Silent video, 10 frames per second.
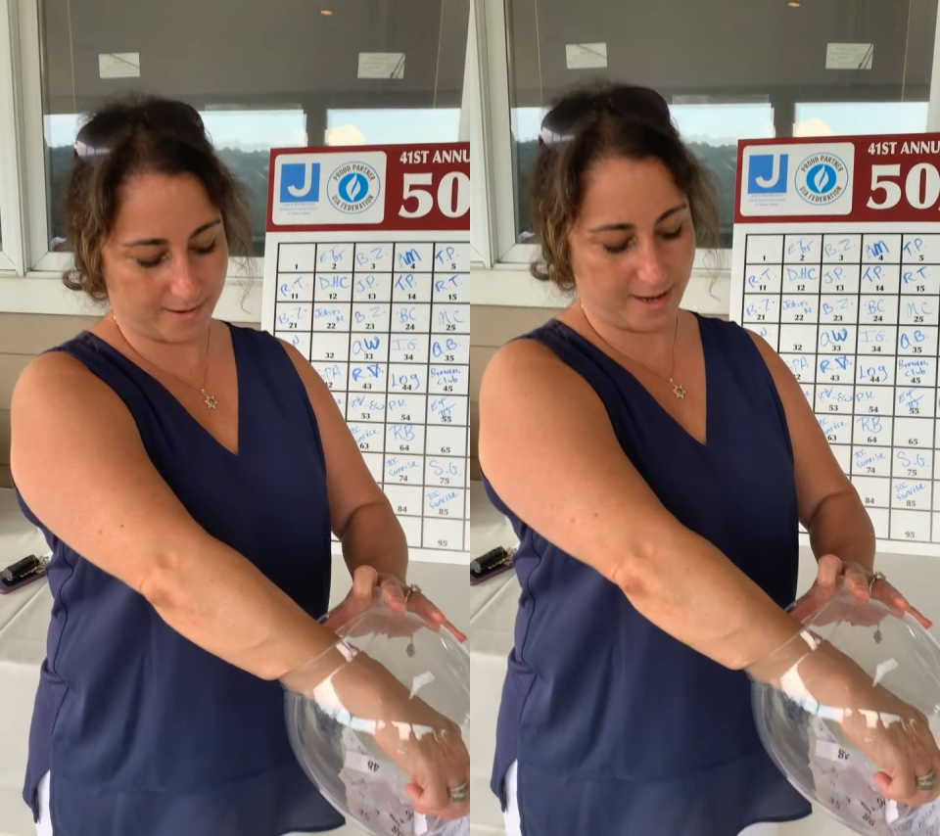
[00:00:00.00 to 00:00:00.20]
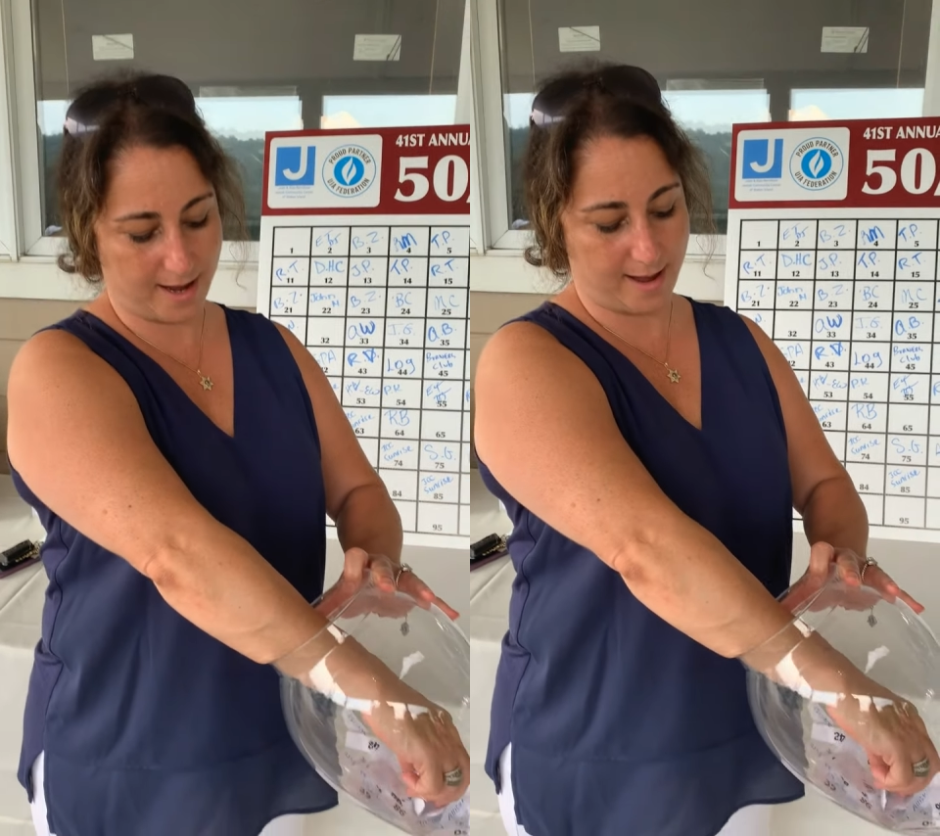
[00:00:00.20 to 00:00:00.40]

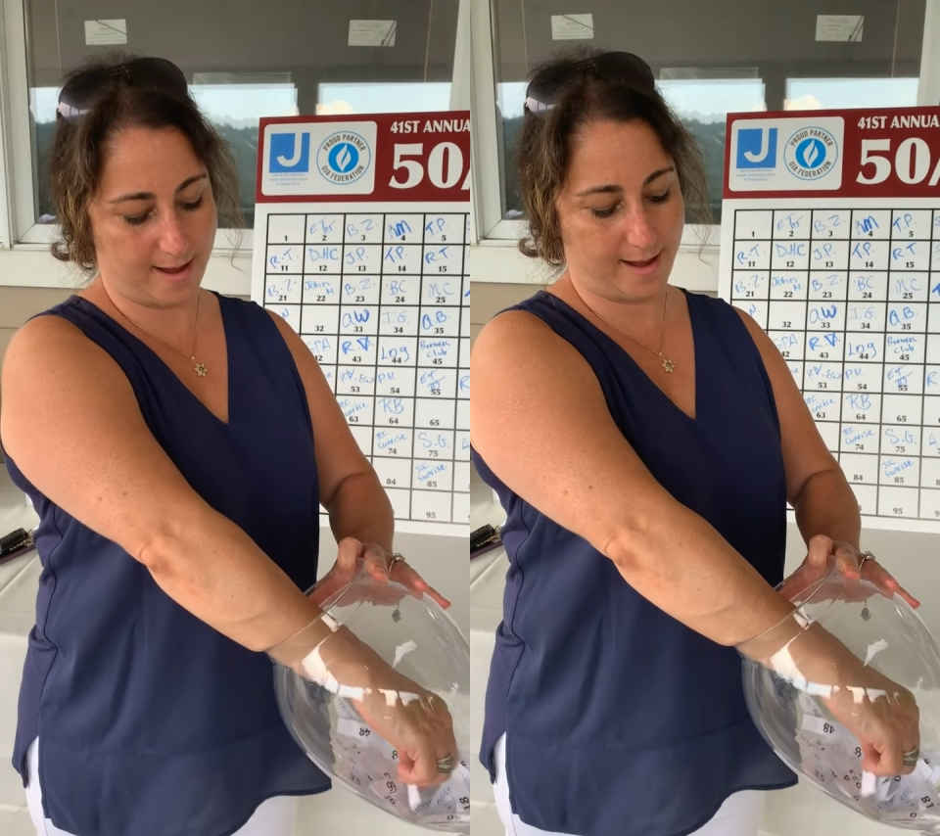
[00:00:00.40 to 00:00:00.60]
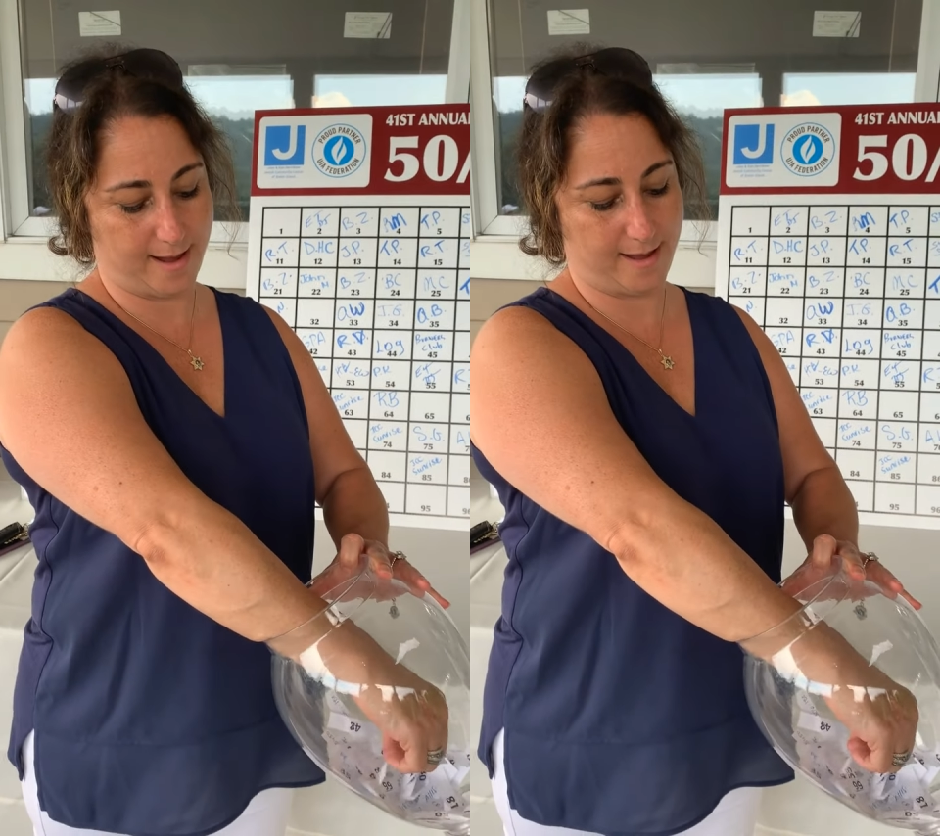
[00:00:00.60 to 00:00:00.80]

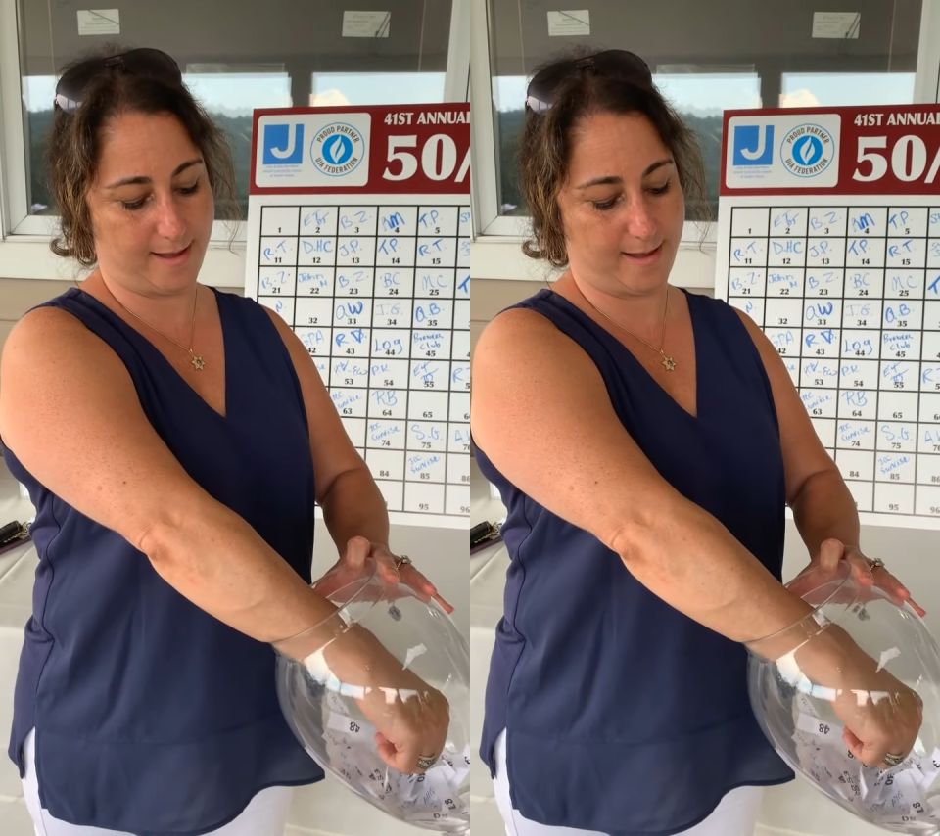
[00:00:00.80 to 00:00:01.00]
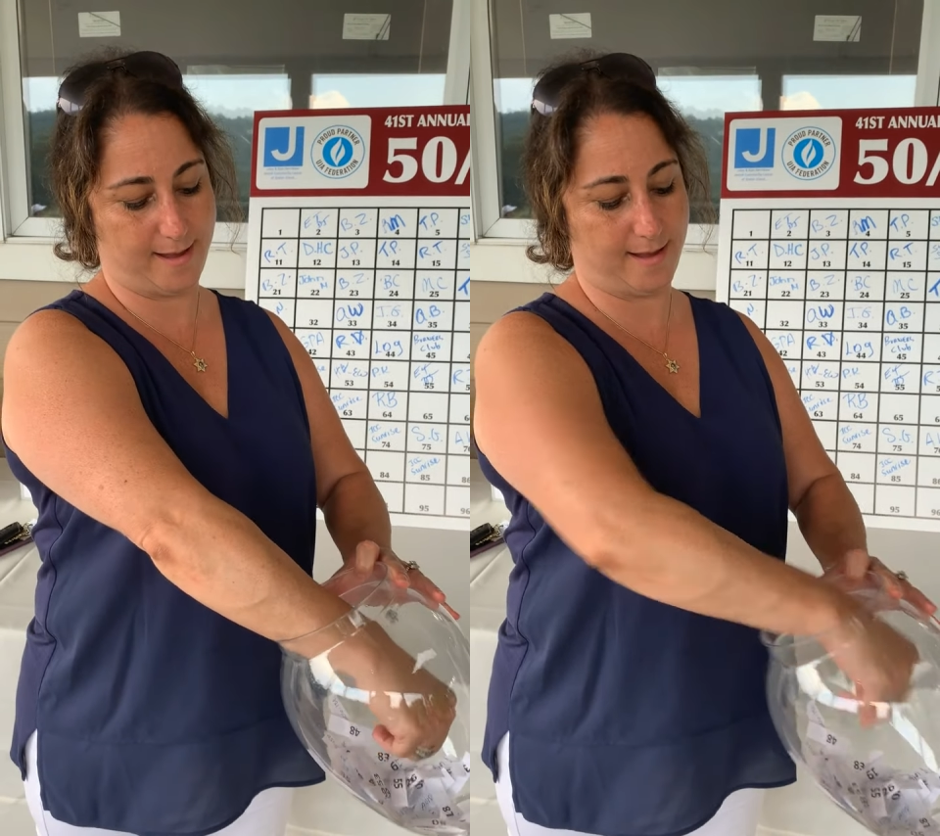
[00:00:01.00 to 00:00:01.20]

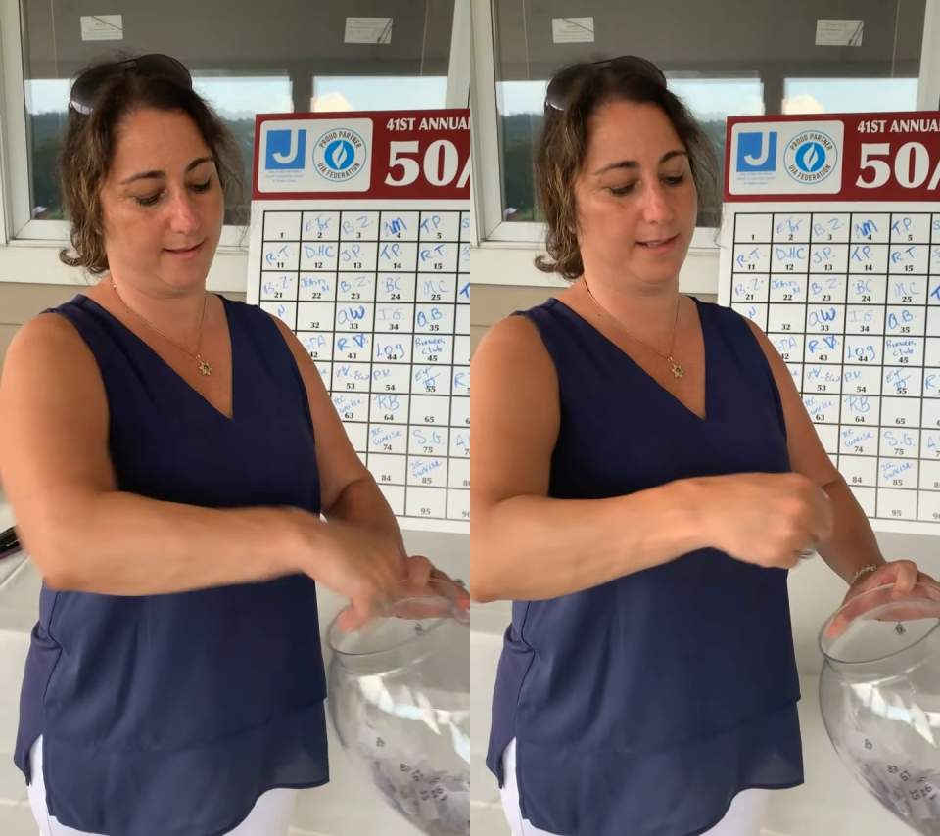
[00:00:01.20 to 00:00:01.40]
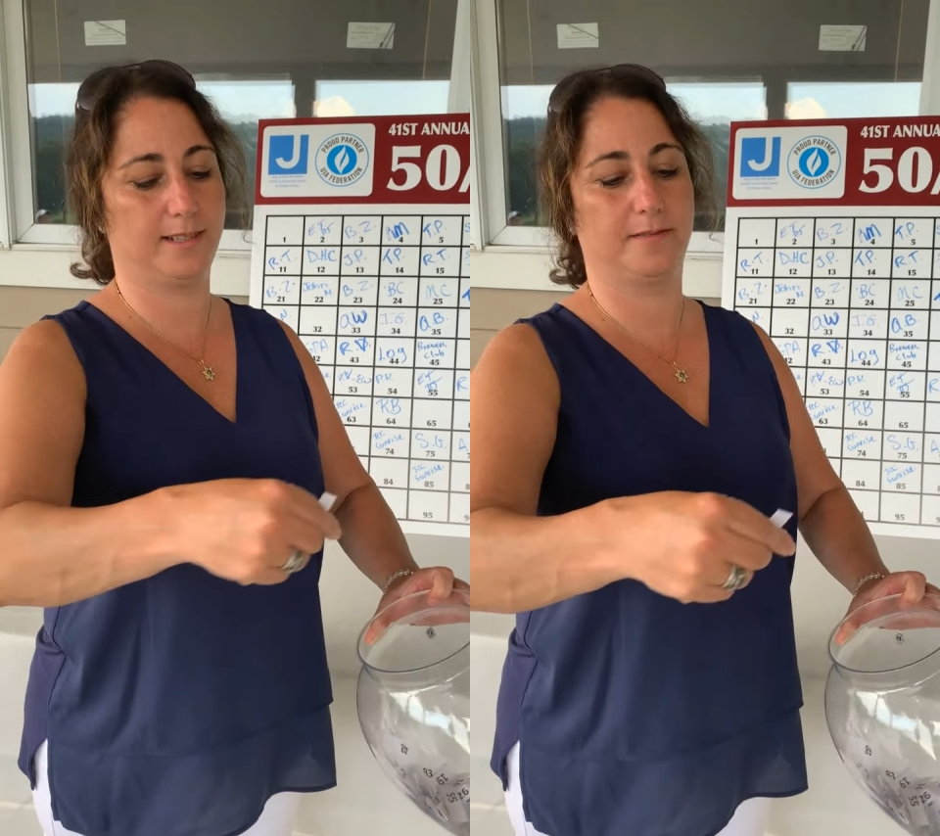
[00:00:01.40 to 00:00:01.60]
And